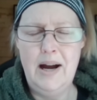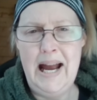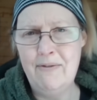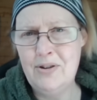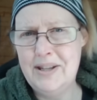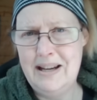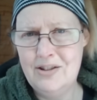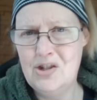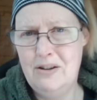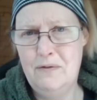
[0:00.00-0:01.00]
I haven't got the
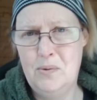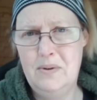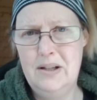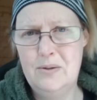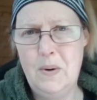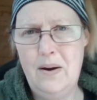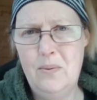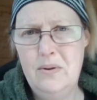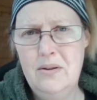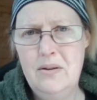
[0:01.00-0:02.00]
energy for it as
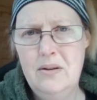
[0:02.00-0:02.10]
well.